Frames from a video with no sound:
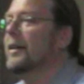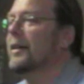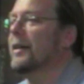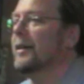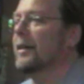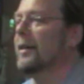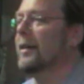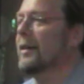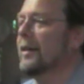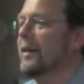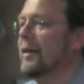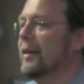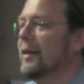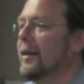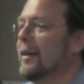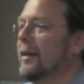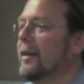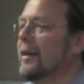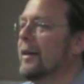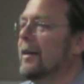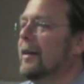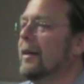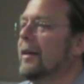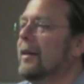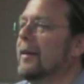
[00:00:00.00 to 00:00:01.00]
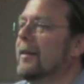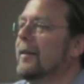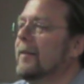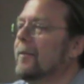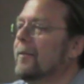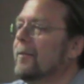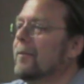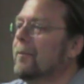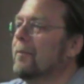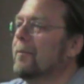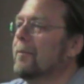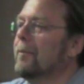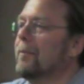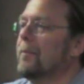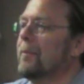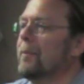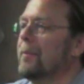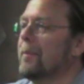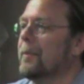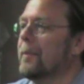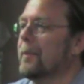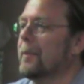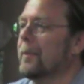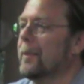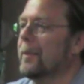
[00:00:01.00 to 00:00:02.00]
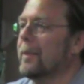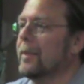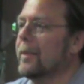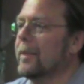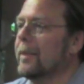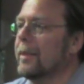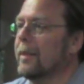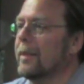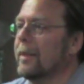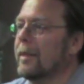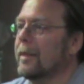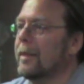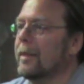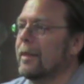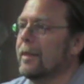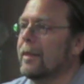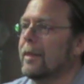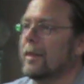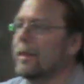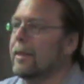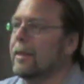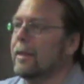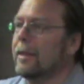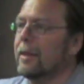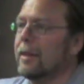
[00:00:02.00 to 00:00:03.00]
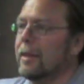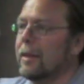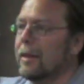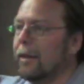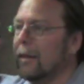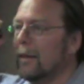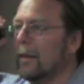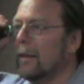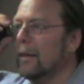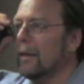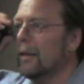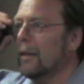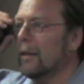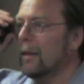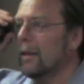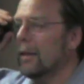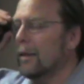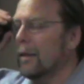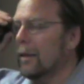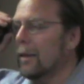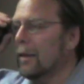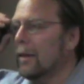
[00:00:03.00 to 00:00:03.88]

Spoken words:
[no speech]